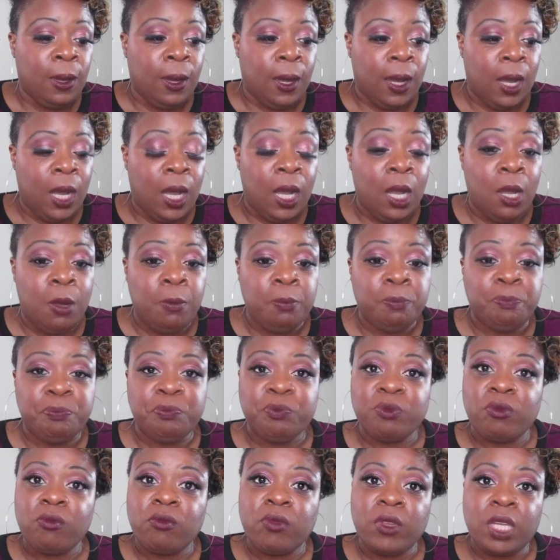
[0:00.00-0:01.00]

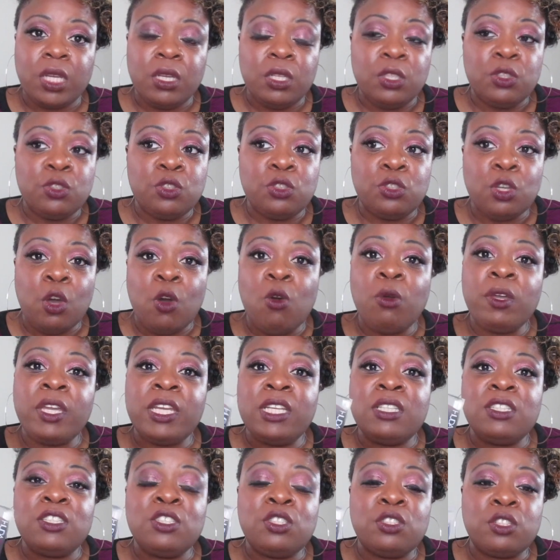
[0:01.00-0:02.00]
Don't
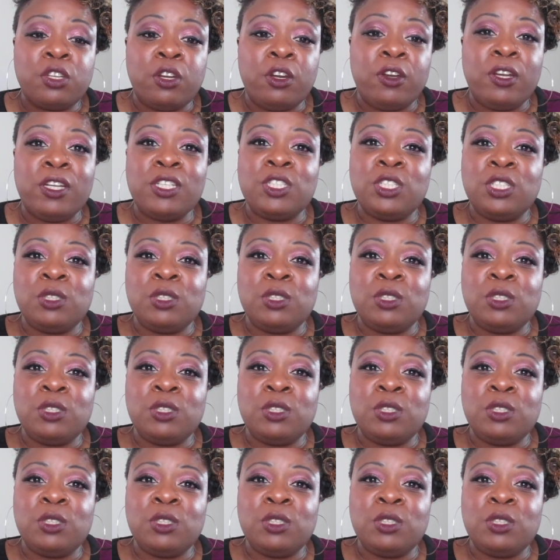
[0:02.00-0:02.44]
get discouraged,